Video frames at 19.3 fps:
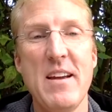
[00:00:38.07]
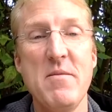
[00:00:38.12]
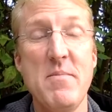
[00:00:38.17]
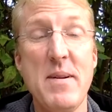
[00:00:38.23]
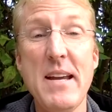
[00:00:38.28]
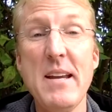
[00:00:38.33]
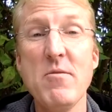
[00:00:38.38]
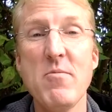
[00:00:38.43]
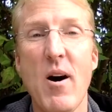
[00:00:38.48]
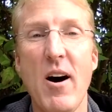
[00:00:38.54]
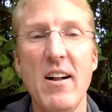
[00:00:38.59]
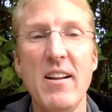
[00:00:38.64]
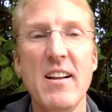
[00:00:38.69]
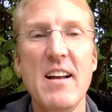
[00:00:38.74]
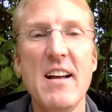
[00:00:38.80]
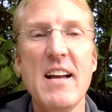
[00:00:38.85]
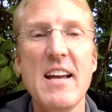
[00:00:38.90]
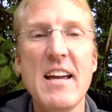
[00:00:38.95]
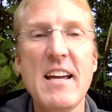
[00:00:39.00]
Meanwhile,
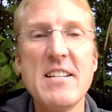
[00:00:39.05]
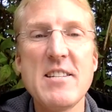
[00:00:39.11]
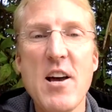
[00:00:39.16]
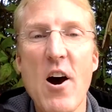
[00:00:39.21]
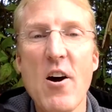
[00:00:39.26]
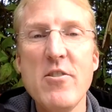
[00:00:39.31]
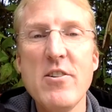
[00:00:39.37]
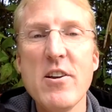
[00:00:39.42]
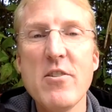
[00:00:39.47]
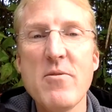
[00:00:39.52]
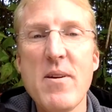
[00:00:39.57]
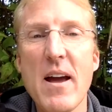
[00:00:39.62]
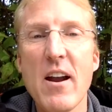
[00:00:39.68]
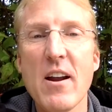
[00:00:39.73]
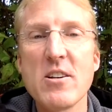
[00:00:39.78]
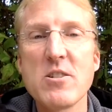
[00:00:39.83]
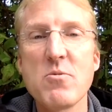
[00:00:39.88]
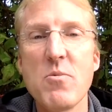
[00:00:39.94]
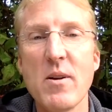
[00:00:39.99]
his owner
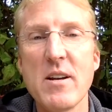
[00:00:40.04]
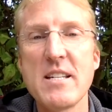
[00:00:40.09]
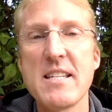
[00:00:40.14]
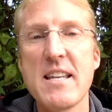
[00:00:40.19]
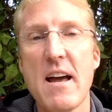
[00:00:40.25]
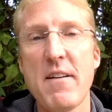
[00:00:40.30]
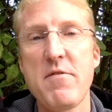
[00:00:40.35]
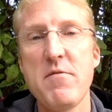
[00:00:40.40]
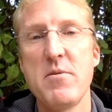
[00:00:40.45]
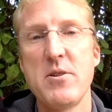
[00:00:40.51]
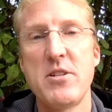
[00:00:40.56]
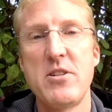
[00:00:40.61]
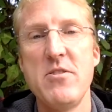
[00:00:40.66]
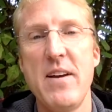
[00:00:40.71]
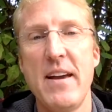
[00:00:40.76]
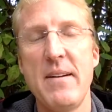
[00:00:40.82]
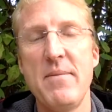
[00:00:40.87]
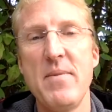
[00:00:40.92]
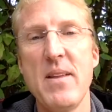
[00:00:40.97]
realized what a Staffy was
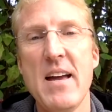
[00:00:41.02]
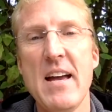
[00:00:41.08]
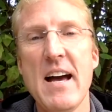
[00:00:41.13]
doing,